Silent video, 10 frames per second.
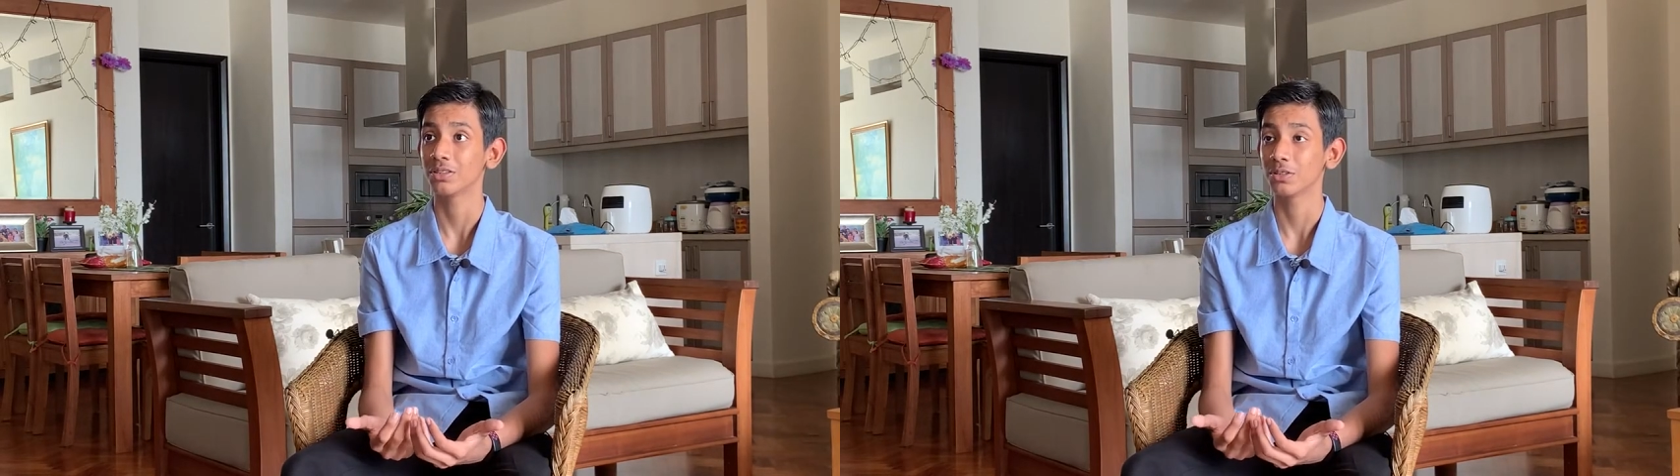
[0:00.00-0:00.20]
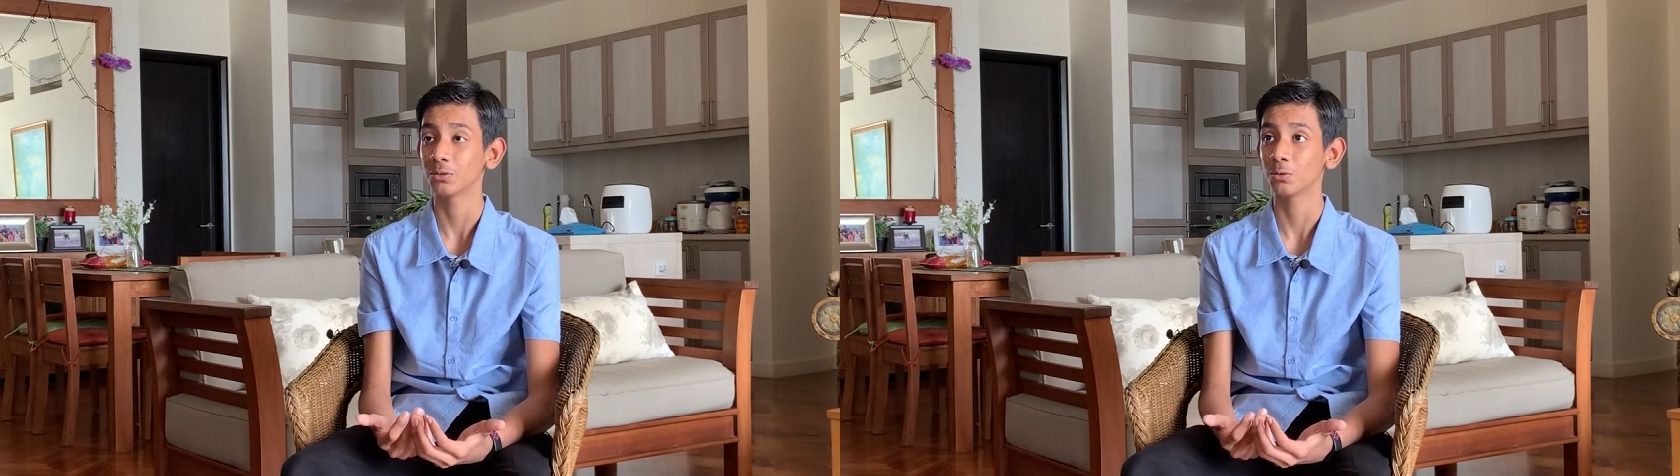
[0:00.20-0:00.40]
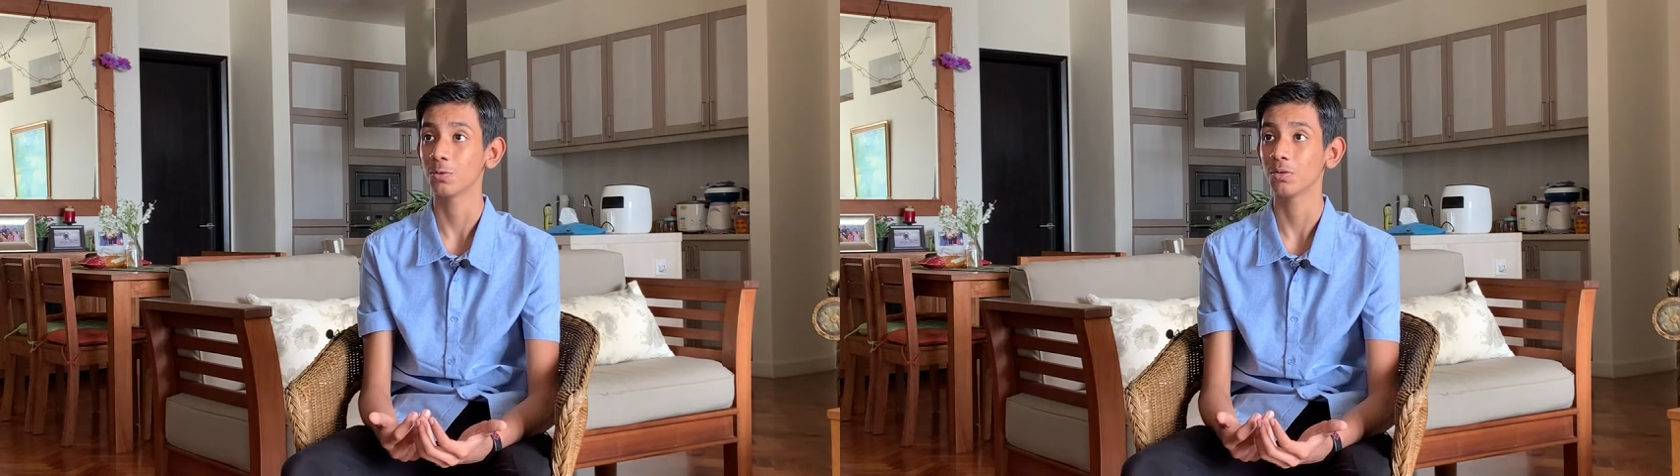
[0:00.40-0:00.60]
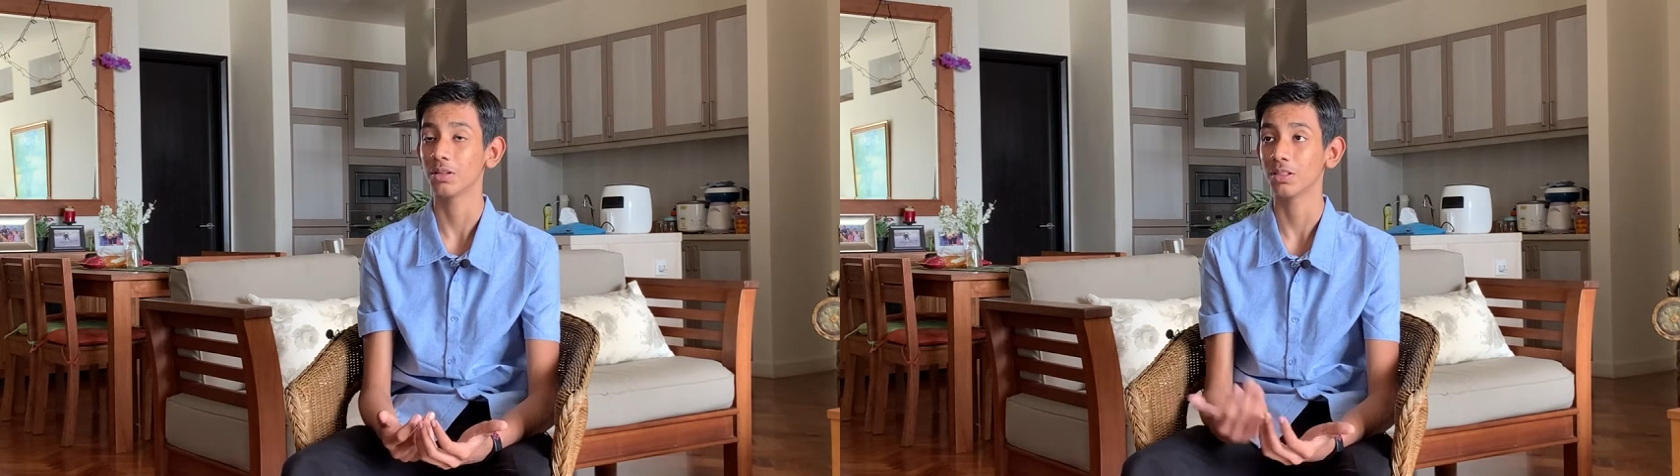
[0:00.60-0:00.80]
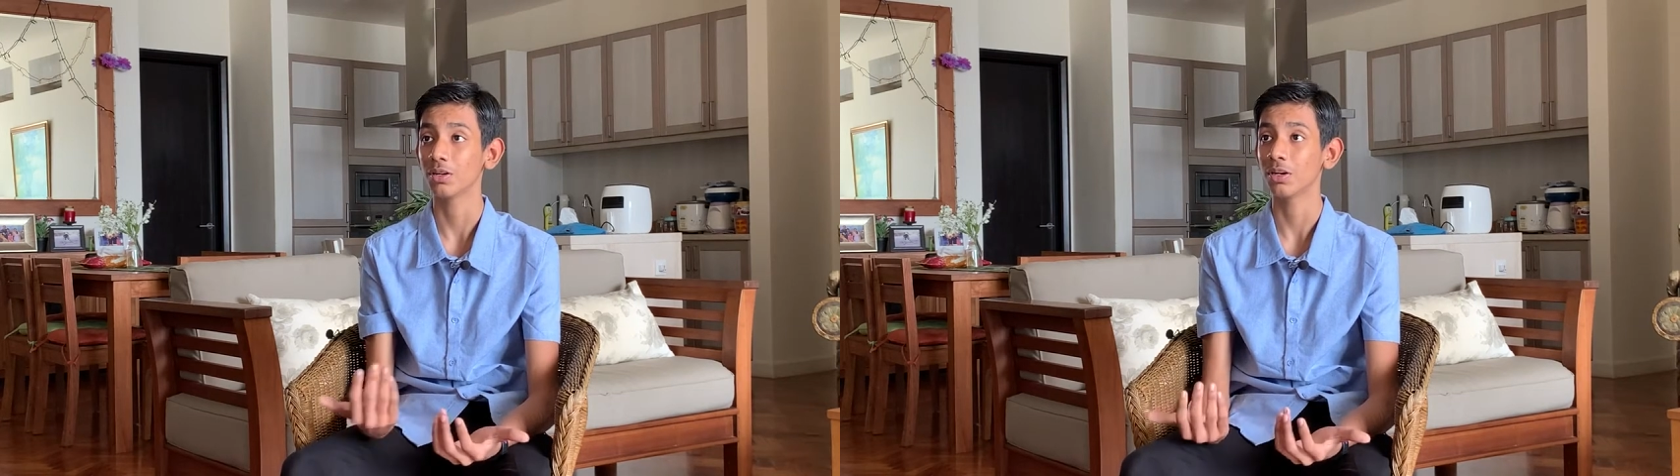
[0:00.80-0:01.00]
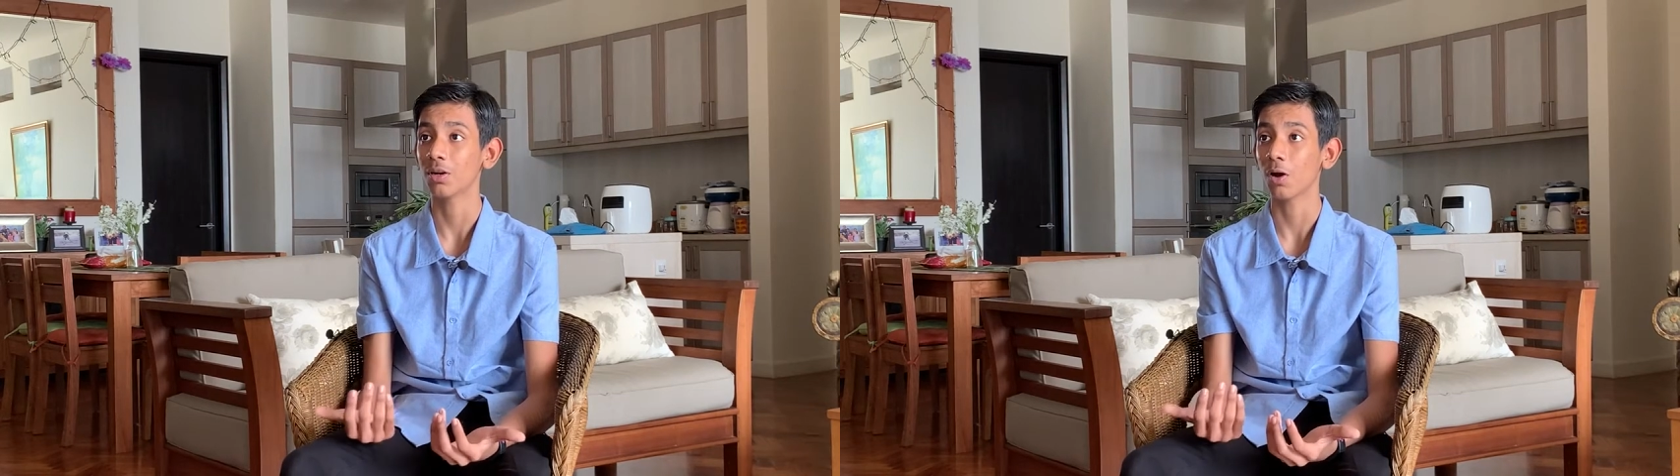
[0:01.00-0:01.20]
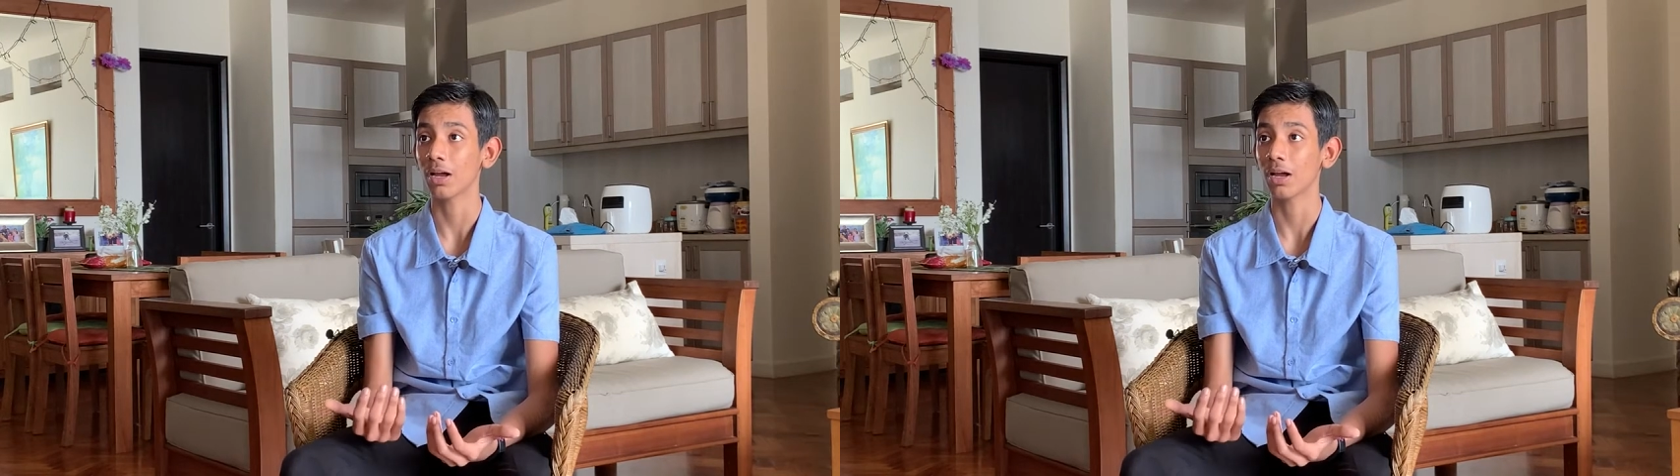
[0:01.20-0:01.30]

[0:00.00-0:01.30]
to learn